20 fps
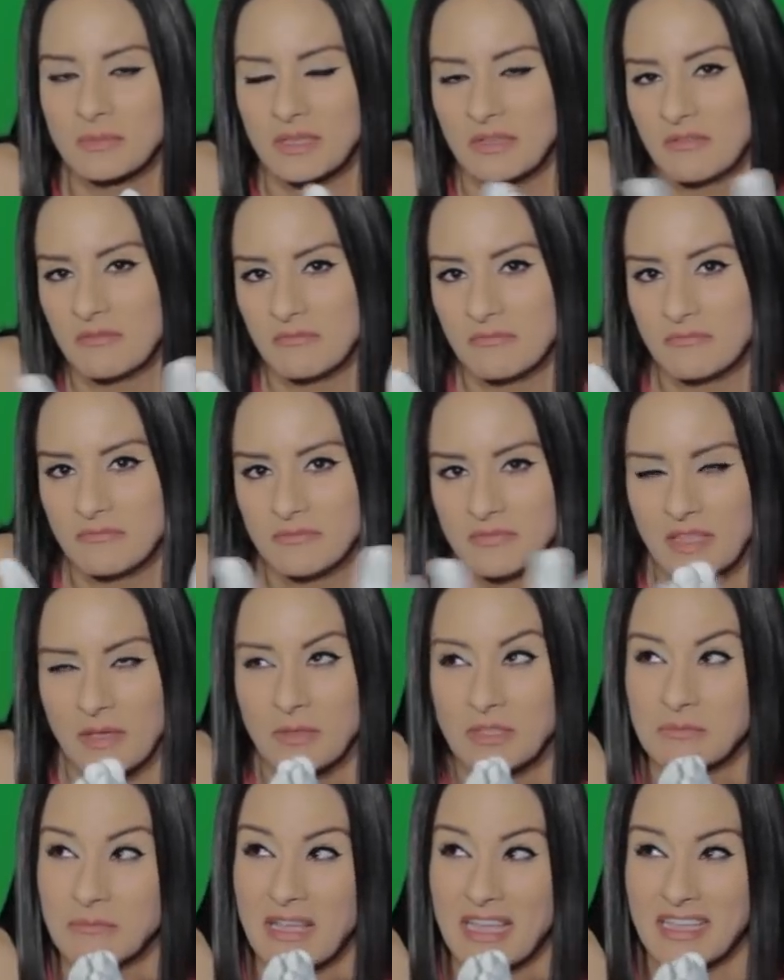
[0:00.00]
but
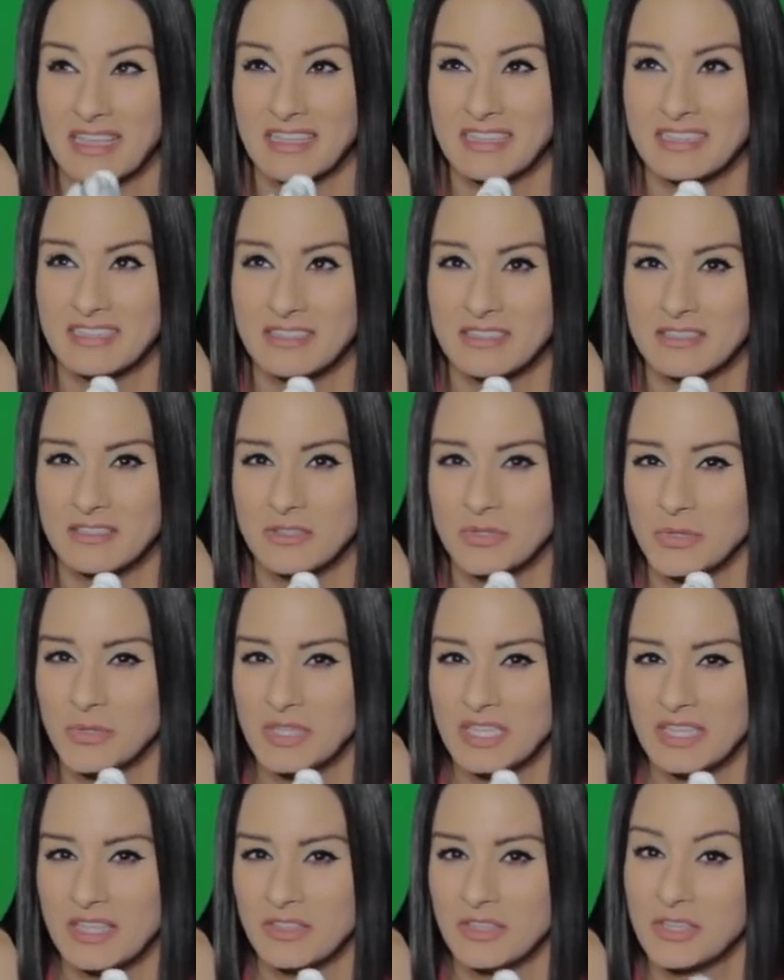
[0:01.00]
that was back in
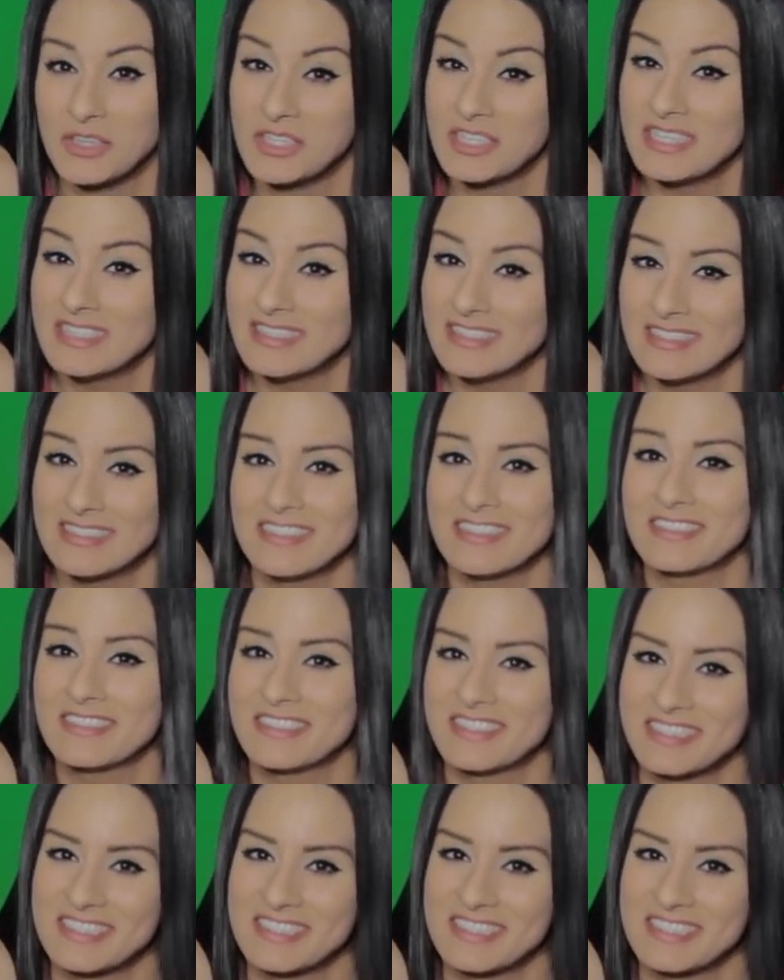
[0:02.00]
2013. So